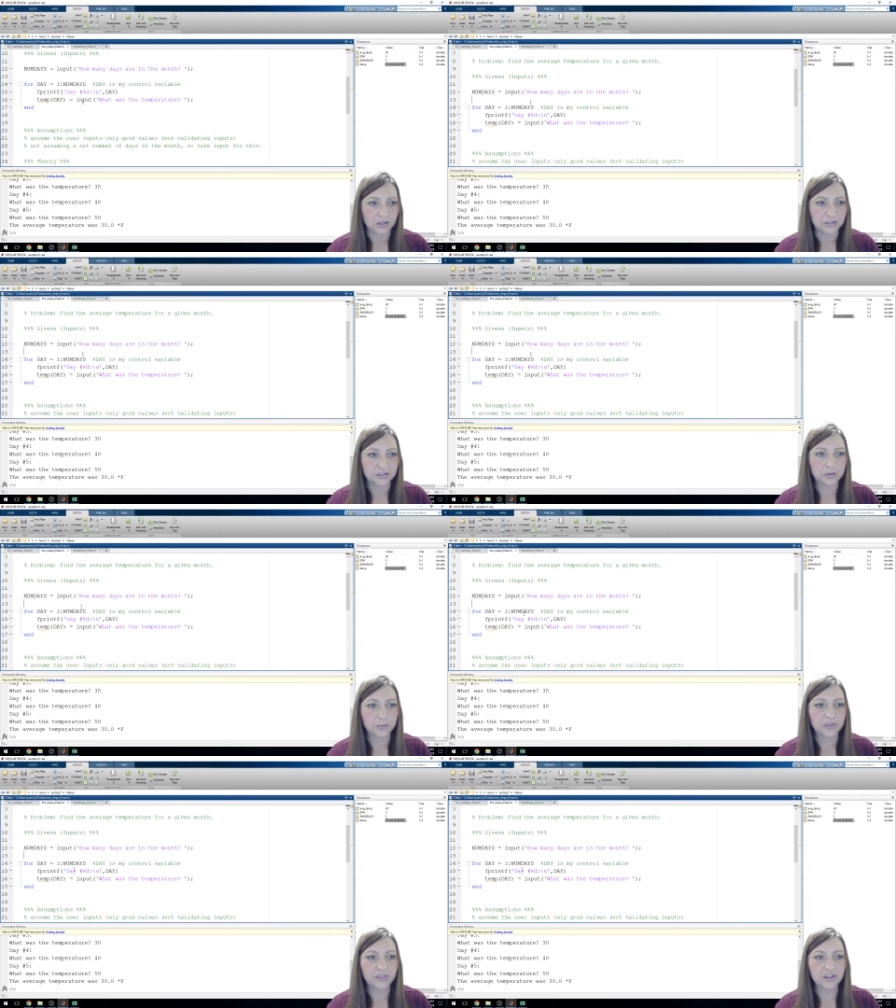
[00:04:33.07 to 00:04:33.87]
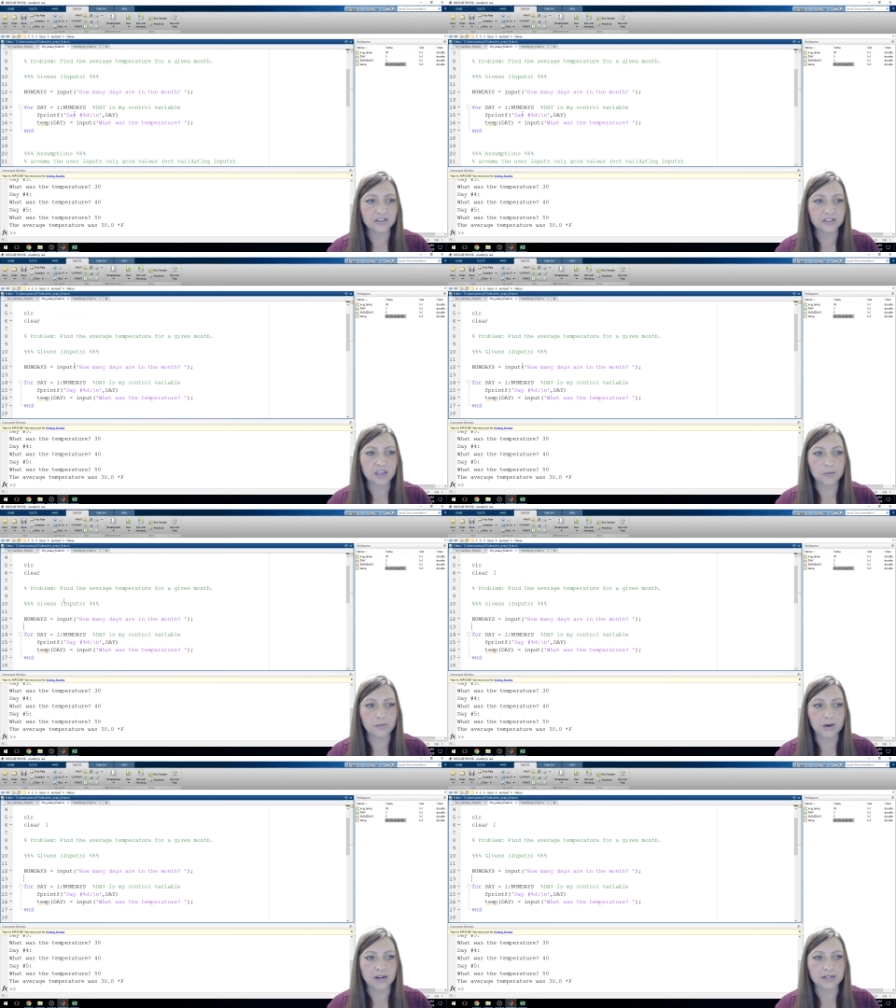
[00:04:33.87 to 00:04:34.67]
So one thing to keep in
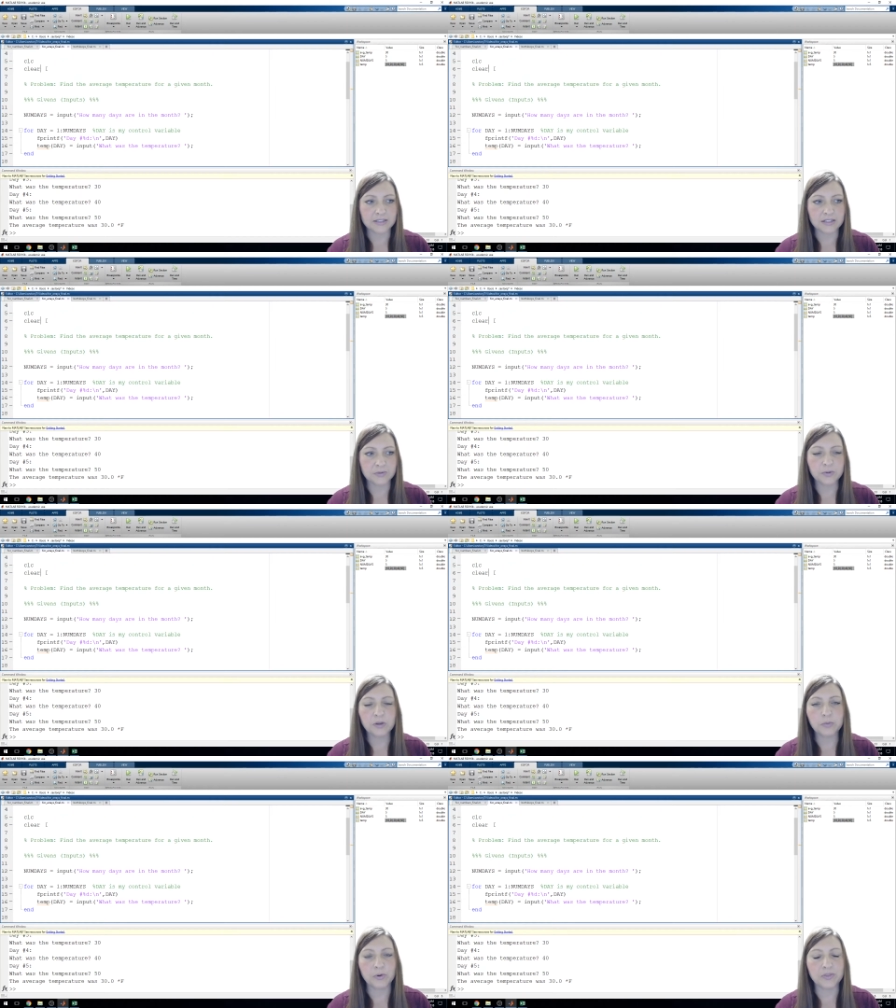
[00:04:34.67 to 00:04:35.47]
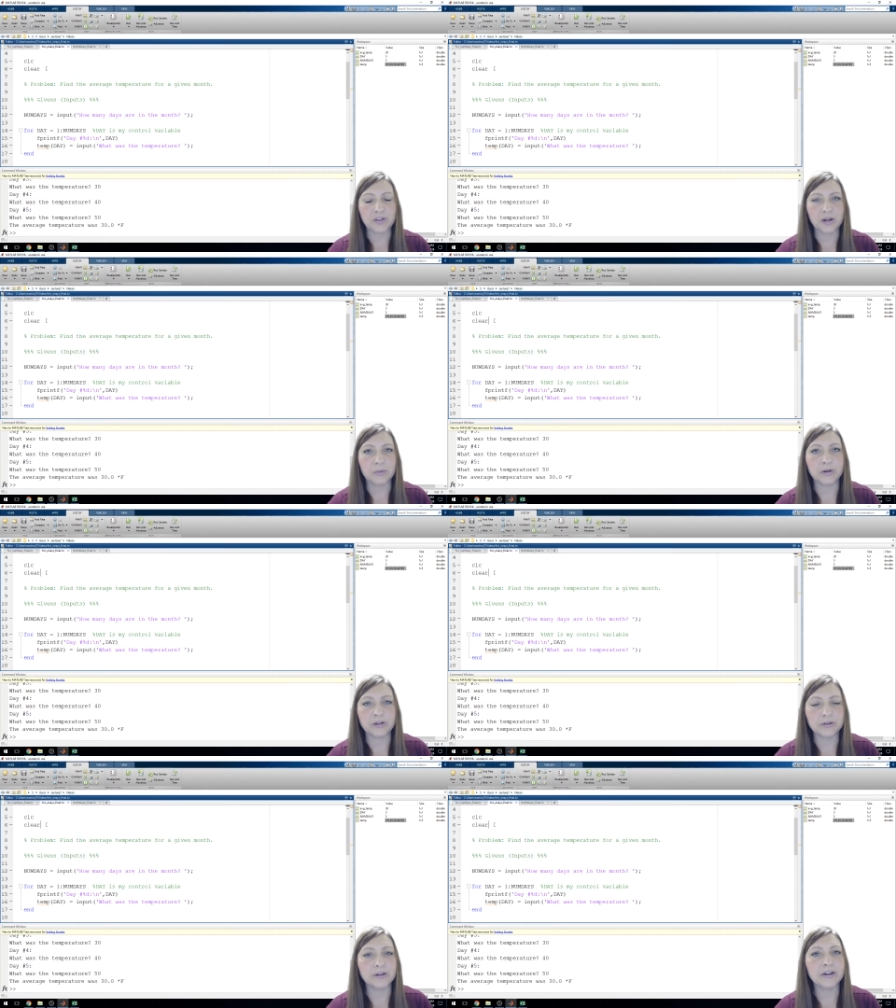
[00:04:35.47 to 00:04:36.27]
mind is it's really important that I put
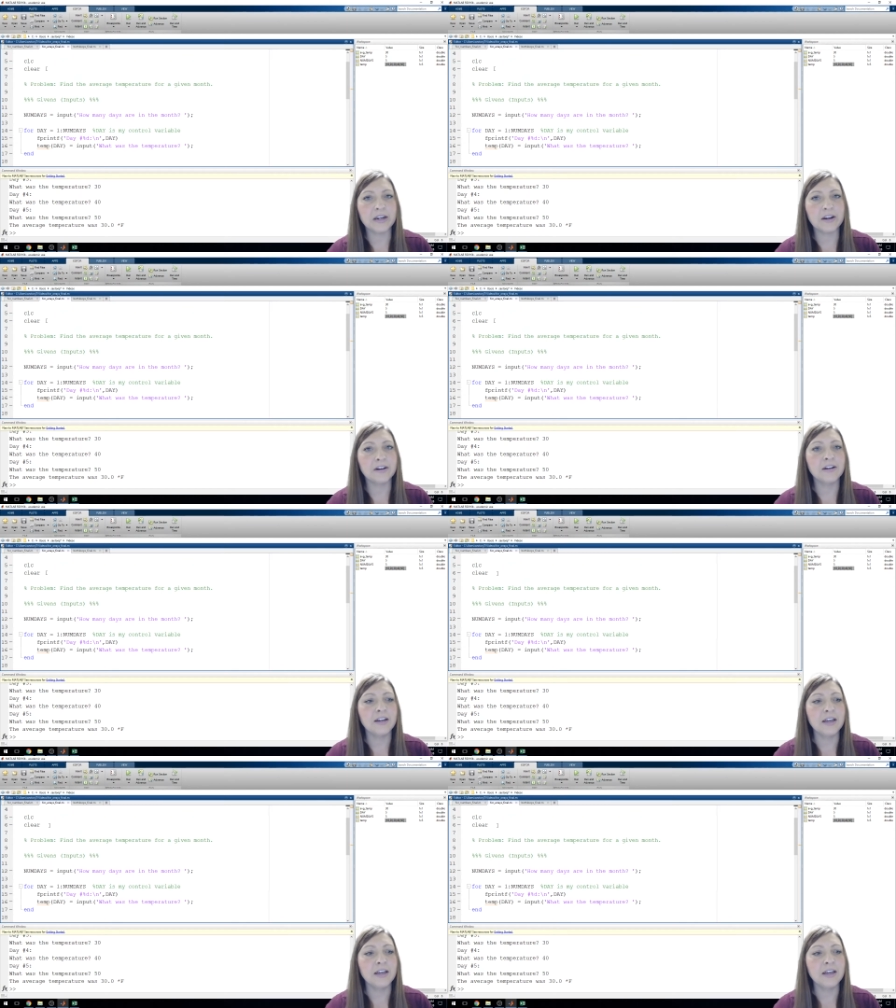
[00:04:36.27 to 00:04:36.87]
clear here.